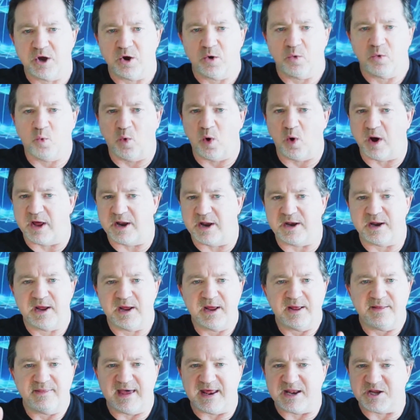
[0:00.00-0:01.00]
One
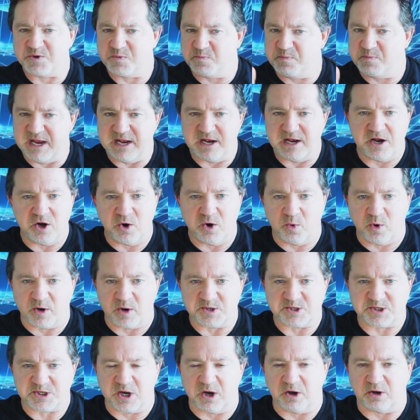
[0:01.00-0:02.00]
that is beaten into our
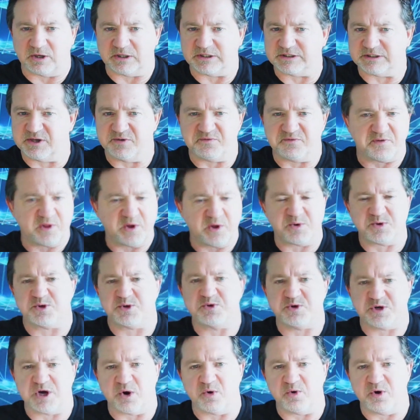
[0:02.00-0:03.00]
skulls. And for those who
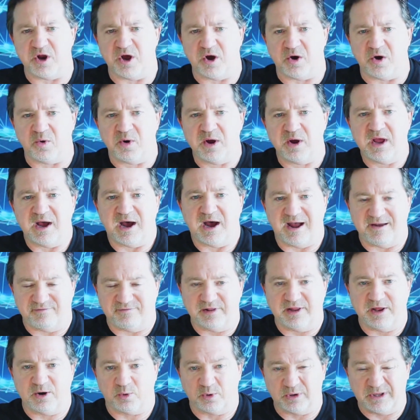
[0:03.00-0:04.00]
don't know, I've
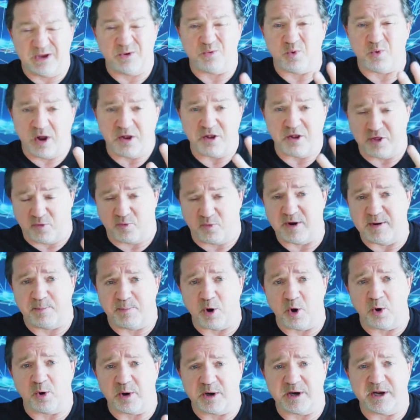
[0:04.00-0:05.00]
literally run 3
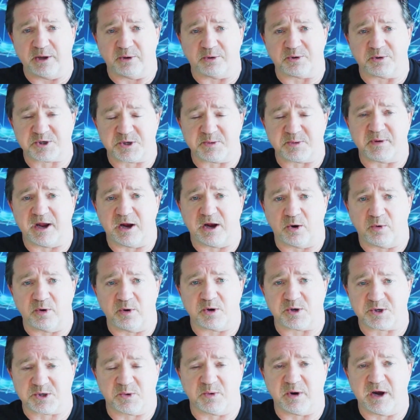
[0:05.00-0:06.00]
broker dealers in my
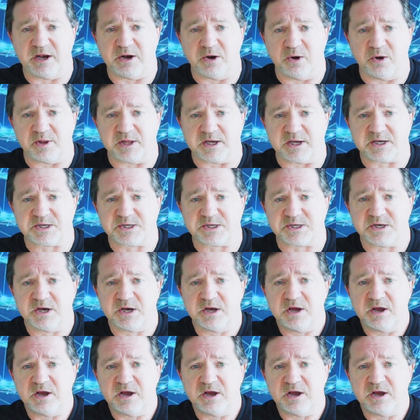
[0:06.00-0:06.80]
career, so I know this.